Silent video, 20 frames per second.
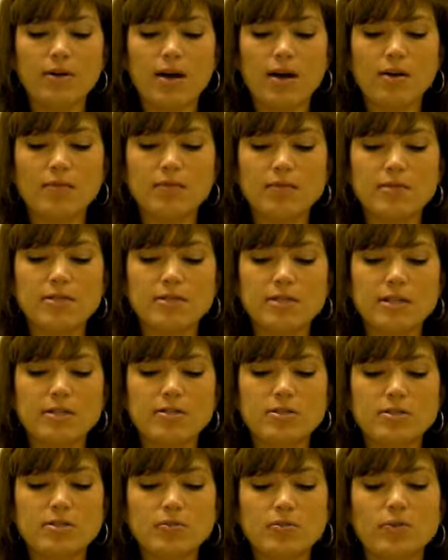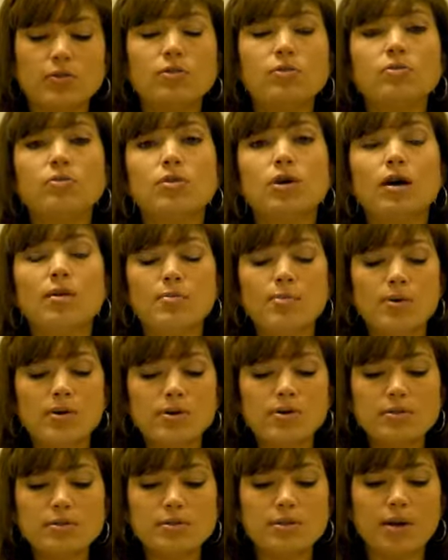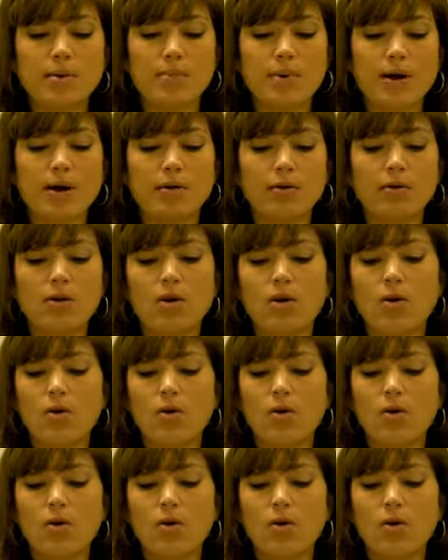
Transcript: conversation with newcomers about